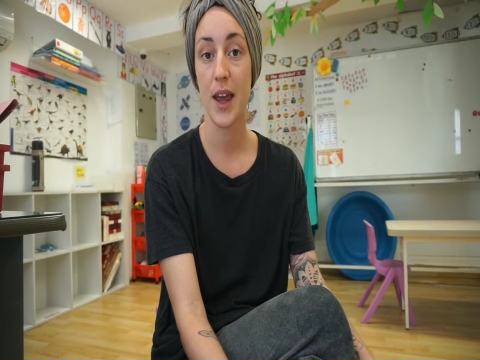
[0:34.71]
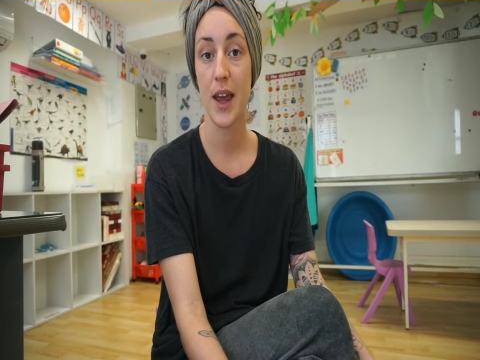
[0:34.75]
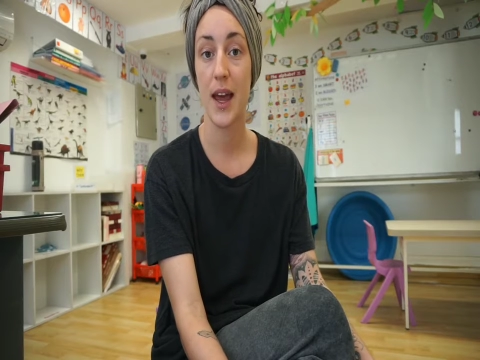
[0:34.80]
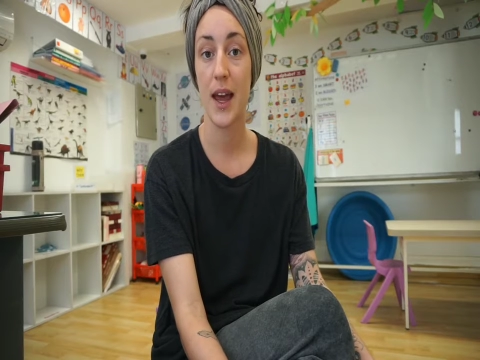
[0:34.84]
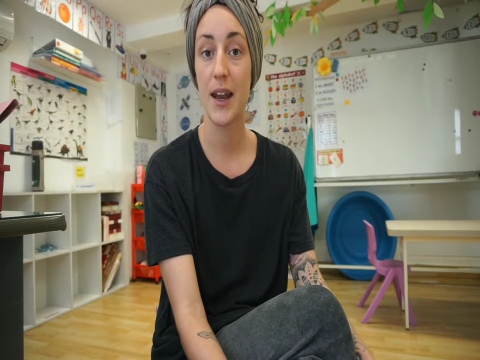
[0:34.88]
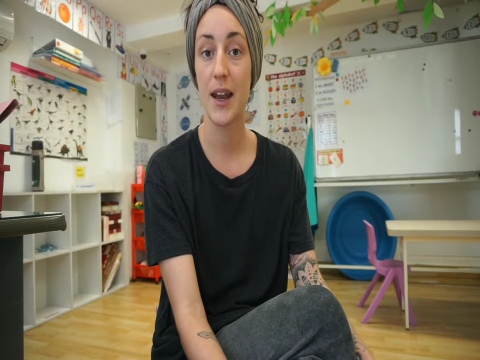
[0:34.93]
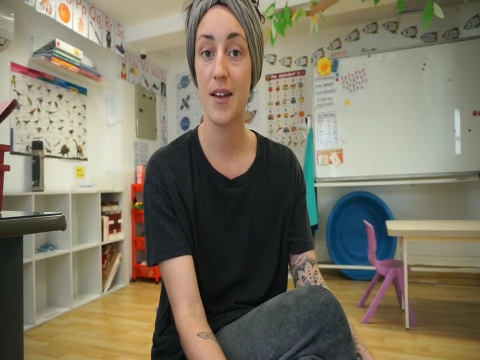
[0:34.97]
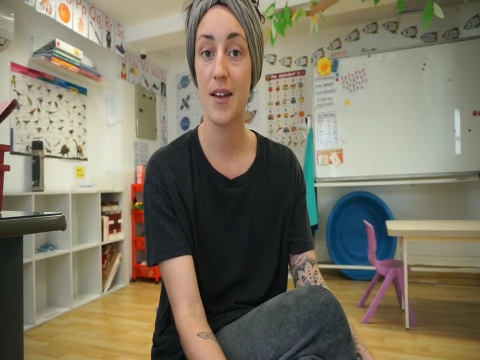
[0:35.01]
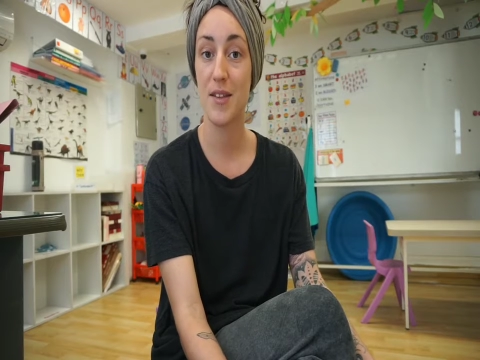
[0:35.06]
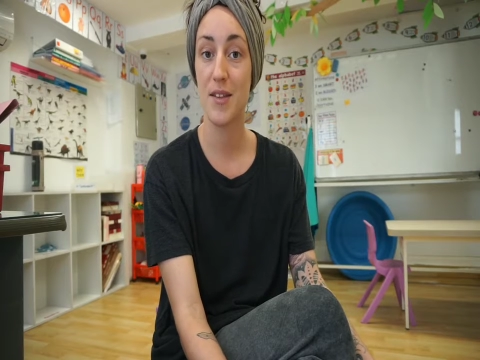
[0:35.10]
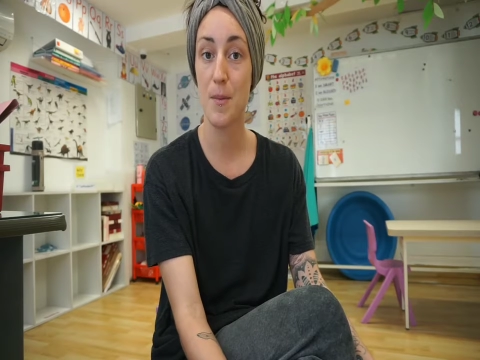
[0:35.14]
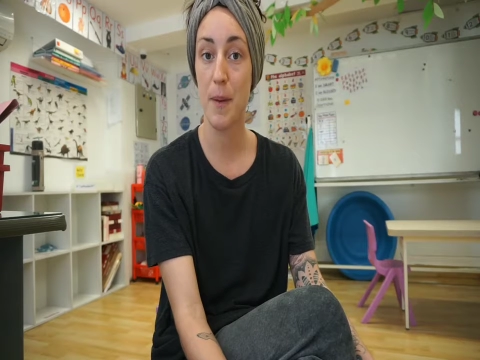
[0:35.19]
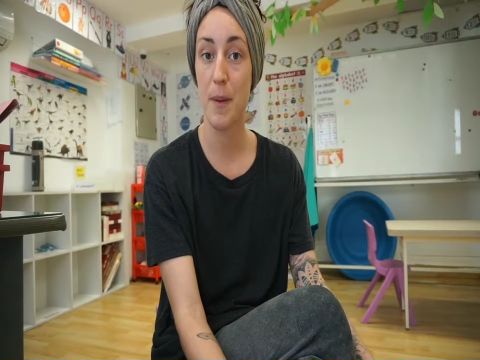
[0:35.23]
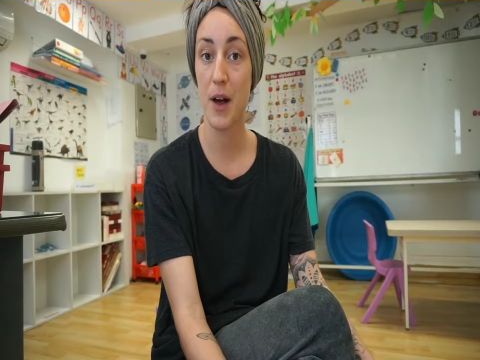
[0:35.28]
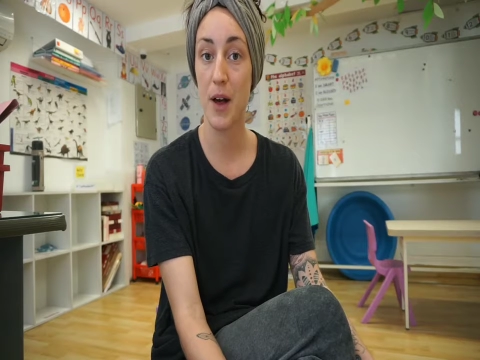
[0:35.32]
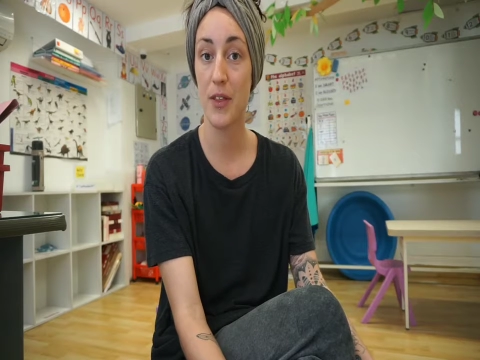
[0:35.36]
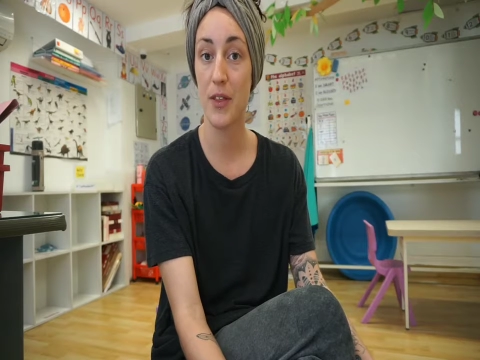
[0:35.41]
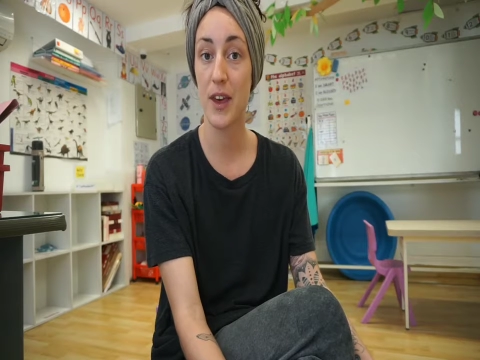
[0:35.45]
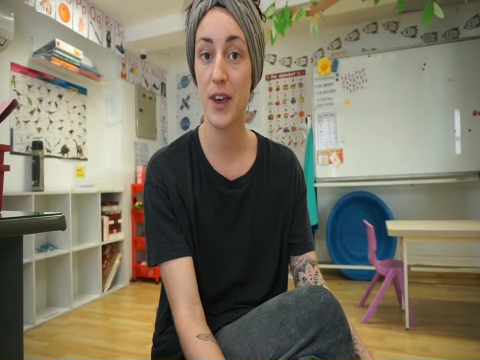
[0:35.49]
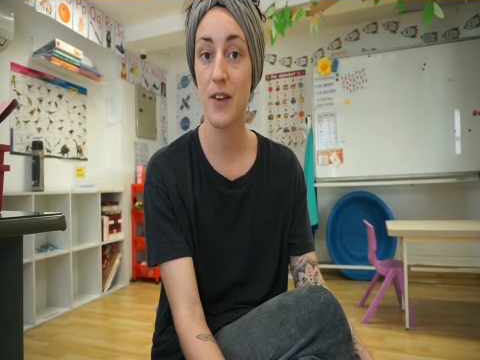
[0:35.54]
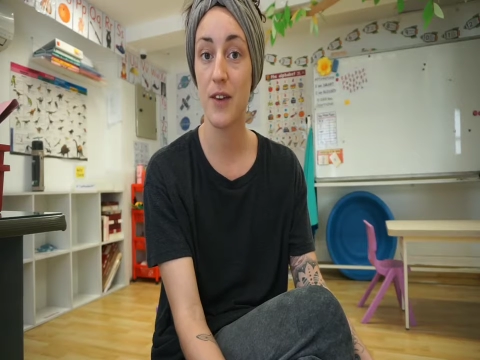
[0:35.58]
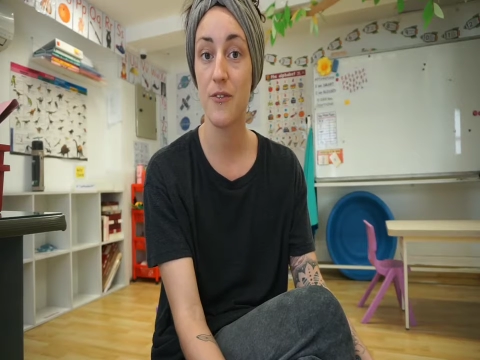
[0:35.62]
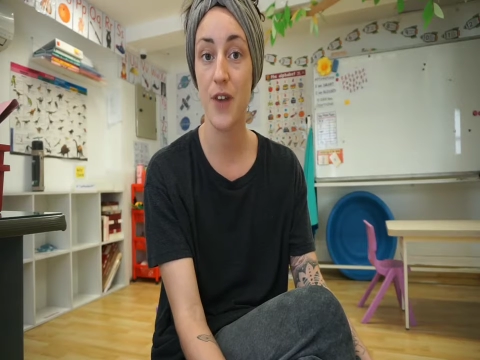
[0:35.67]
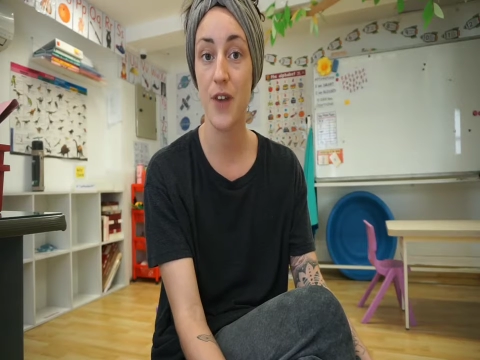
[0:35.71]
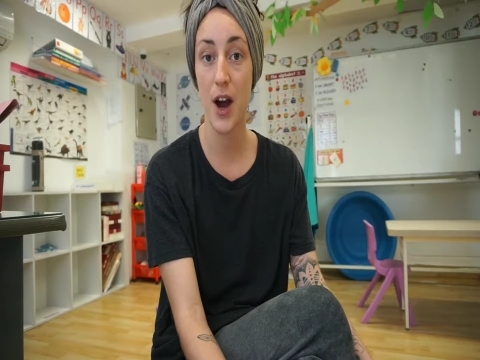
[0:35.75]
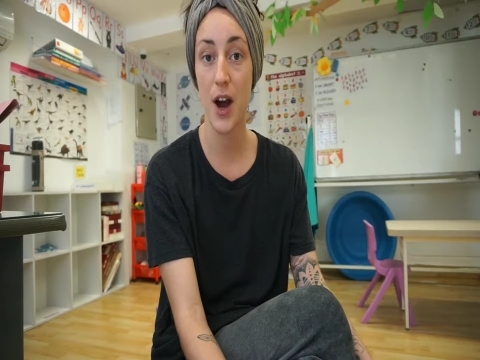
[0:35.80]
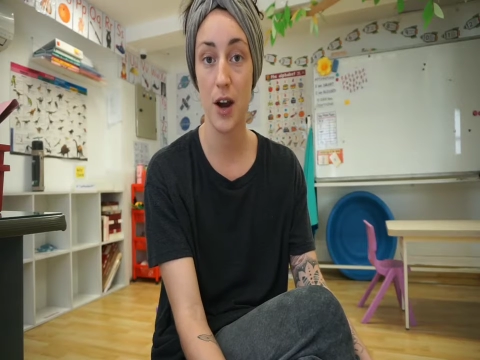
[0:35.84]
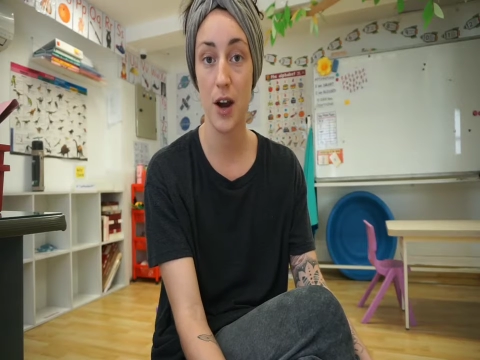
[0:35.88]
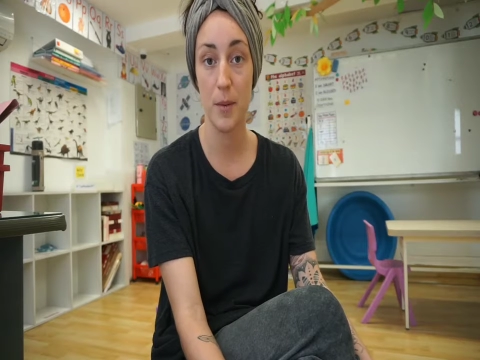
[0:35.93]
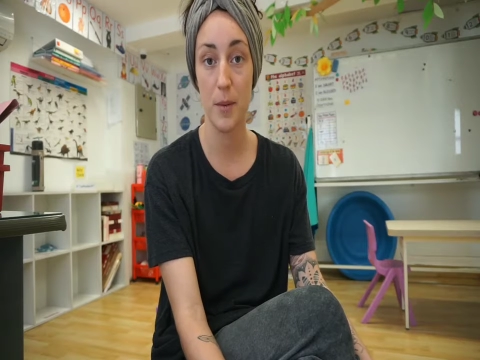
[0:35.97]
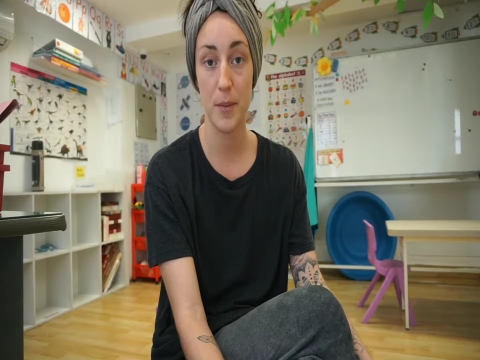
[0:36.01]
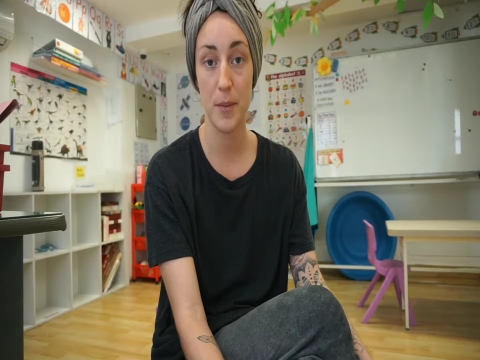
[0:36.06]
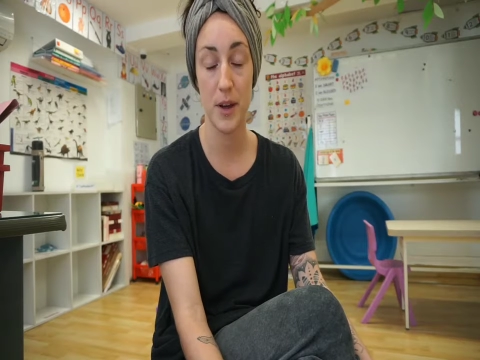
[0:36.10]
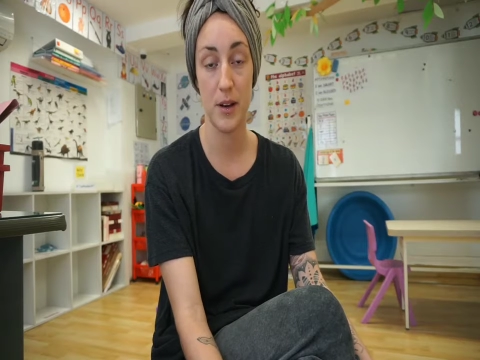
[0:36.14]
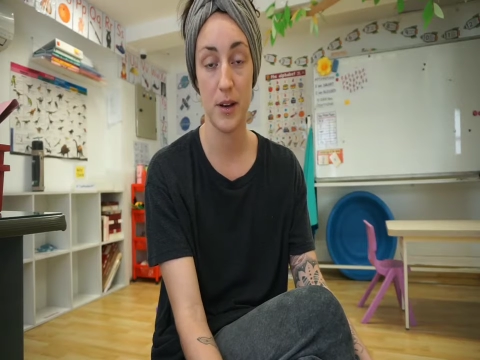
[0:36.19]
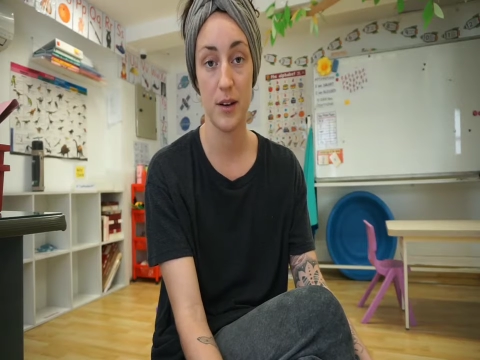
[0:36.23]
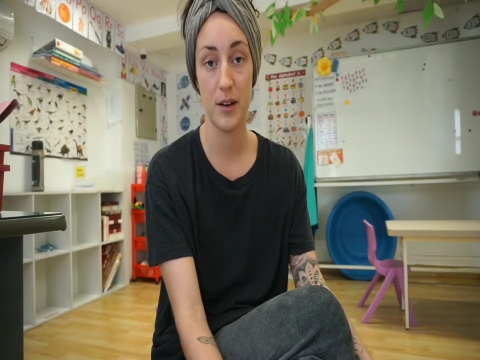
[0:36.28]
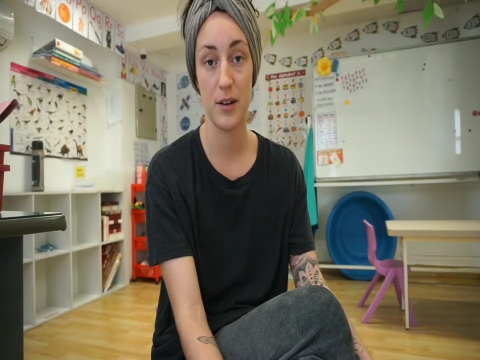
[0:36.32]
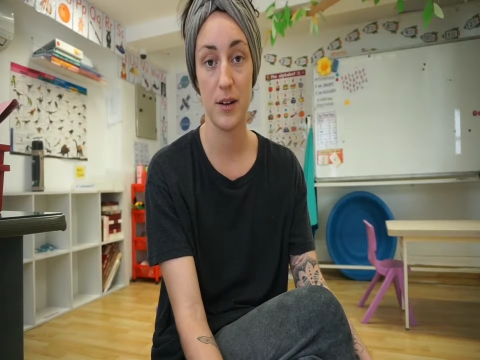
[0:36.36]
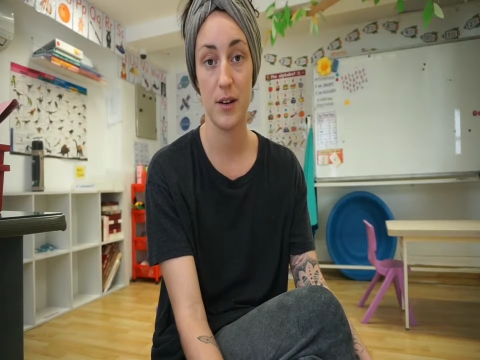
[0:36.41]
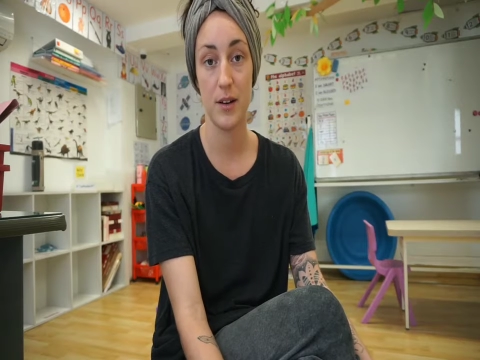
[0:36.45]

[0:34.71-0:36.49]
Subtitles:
and it's about the environment